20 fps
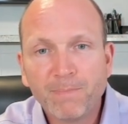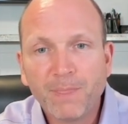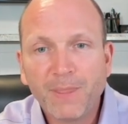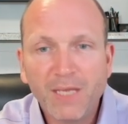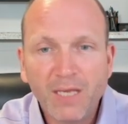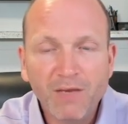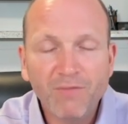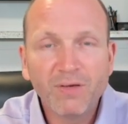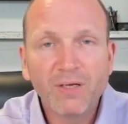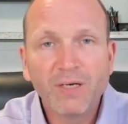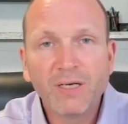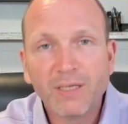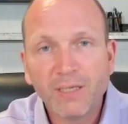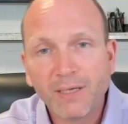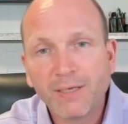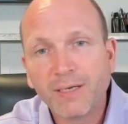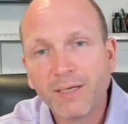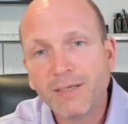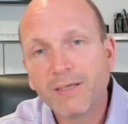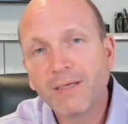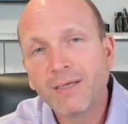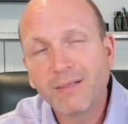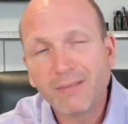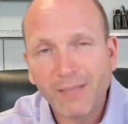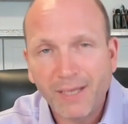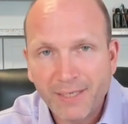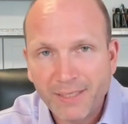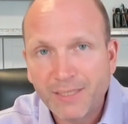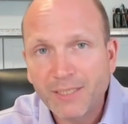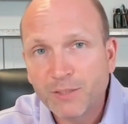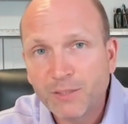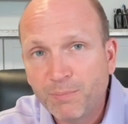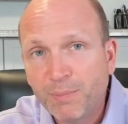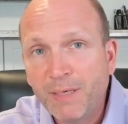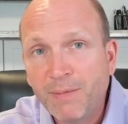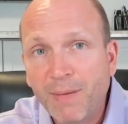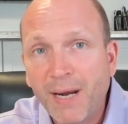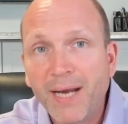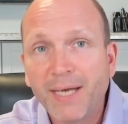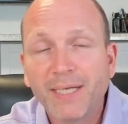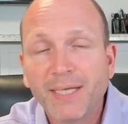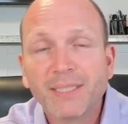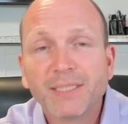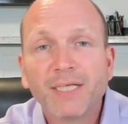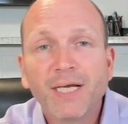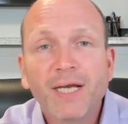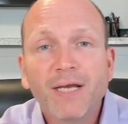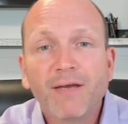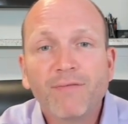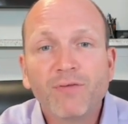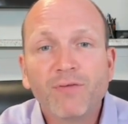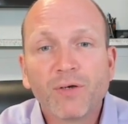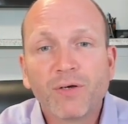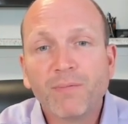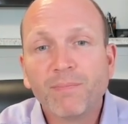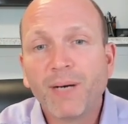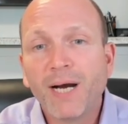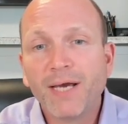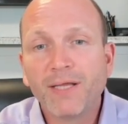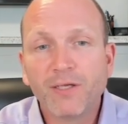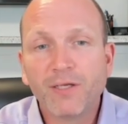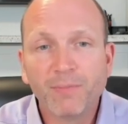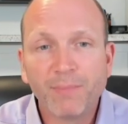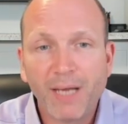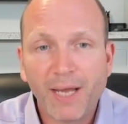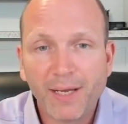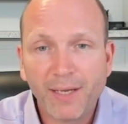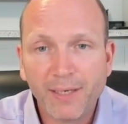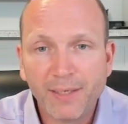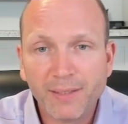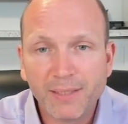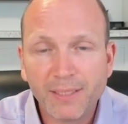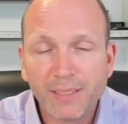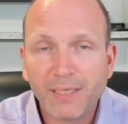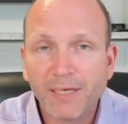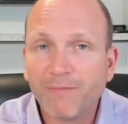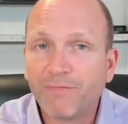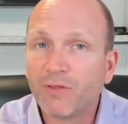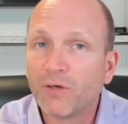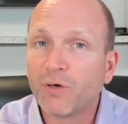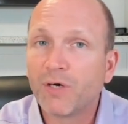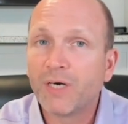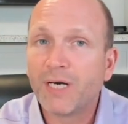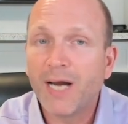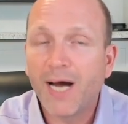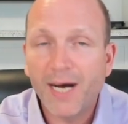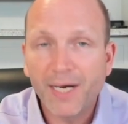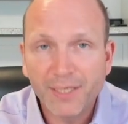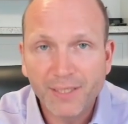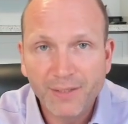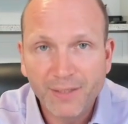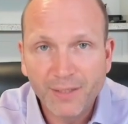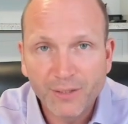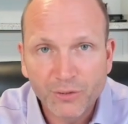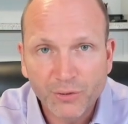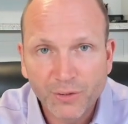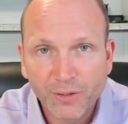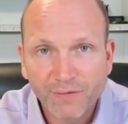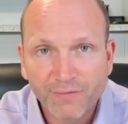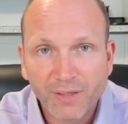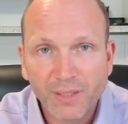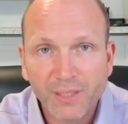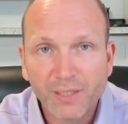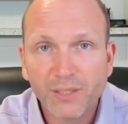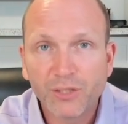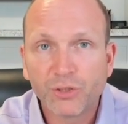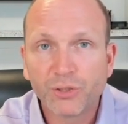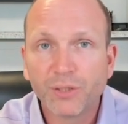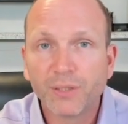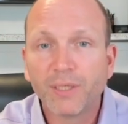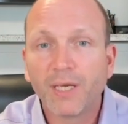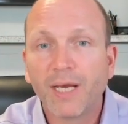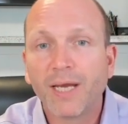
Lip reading: even in, like this B-, if you can buy them and if they're not in this good a condition,